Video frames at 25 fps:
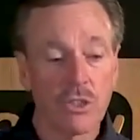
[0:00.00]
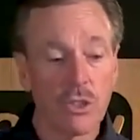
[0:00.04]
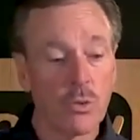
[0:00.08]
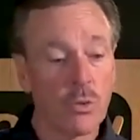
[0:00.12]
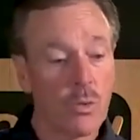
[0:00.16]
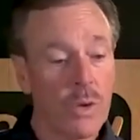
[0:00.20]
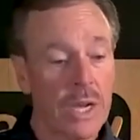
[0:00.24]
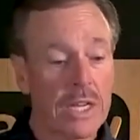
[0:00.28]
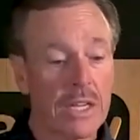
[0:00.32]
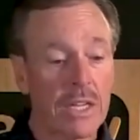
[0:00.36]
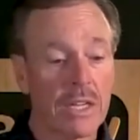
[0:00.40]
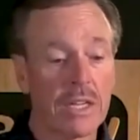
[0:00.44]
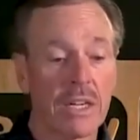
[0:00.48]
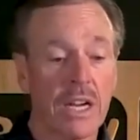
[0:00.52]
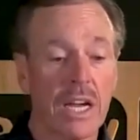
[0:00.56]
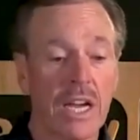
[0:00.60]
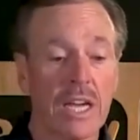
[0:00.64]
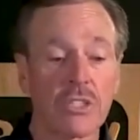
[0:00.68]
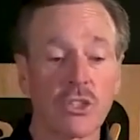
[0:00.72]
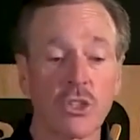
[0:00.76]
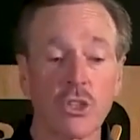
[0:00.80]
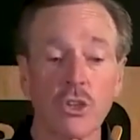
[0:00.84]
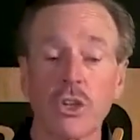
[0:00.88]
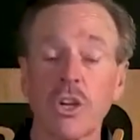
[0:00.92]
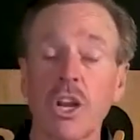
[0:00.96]
you
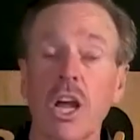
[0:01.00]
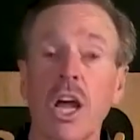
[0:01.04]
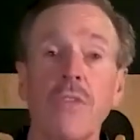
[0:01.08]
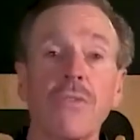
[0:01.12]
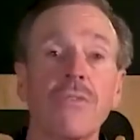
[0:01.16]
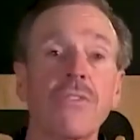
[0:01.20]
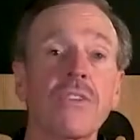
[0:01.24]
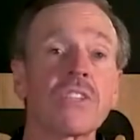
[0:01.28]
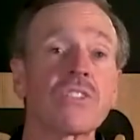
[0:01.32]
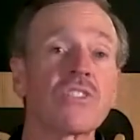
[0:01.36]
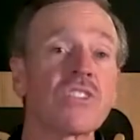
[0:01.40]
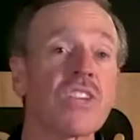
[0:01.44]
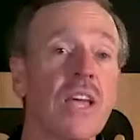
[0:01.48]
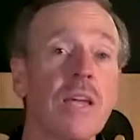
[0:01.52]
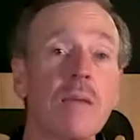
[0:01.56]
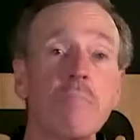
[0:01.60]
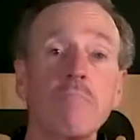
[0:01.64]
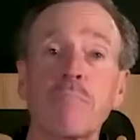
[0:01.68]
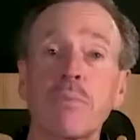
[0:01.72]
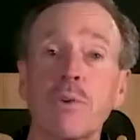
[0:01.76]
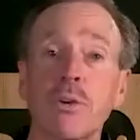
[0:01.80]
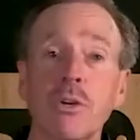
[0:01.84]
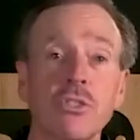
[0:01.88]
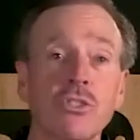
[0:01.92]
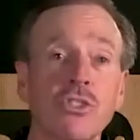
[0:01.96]
recognize you're not the same
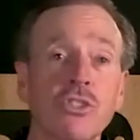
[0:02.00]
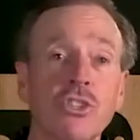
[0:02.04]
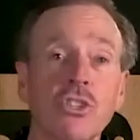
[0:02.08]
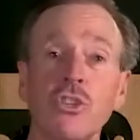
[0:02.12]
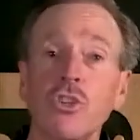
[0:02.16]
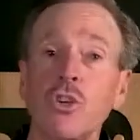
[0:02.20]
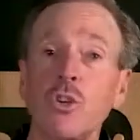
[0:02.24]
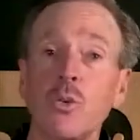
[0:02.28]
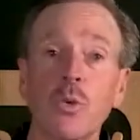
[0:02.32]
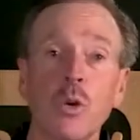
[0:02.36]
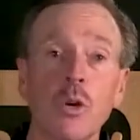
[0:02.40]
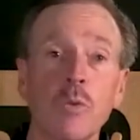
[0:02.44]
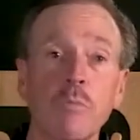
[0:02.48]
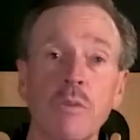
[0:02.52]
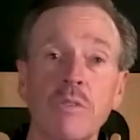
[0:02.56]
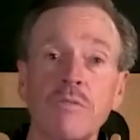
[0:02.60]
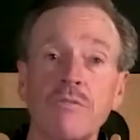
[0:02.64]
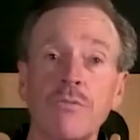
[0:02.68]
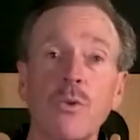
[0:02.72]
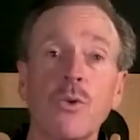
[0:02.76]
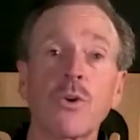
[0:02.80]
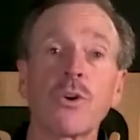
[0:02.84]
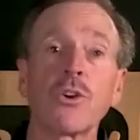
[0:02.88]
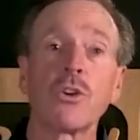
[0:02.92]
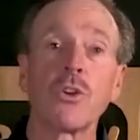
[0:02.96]
person you were
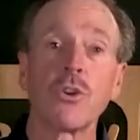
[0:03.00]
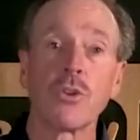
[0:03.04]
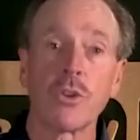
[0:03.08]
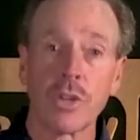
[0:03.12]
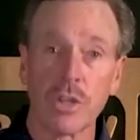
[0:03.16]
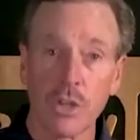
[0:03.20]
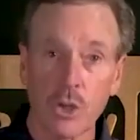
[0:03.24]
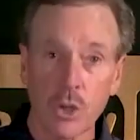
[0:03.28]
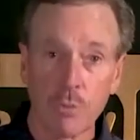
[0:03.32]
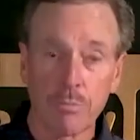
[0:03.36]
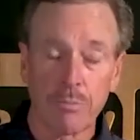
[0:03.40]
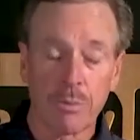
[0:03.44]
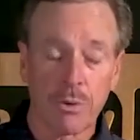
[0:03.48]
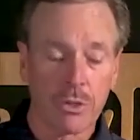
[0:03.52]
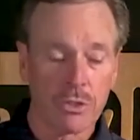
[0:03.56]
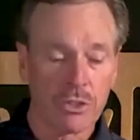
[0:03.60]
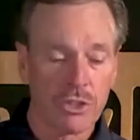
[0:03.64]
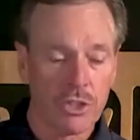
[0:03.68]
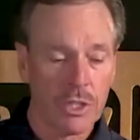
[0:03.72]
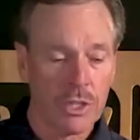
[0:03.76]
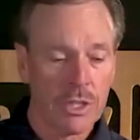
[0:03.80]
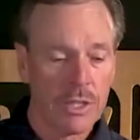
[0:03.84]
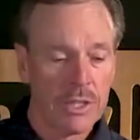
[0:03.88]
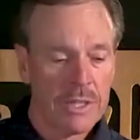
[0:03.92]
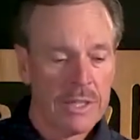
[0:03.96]
before. You're a new
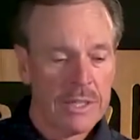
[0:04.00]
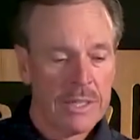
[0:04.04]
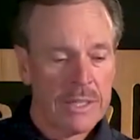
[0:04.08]
person.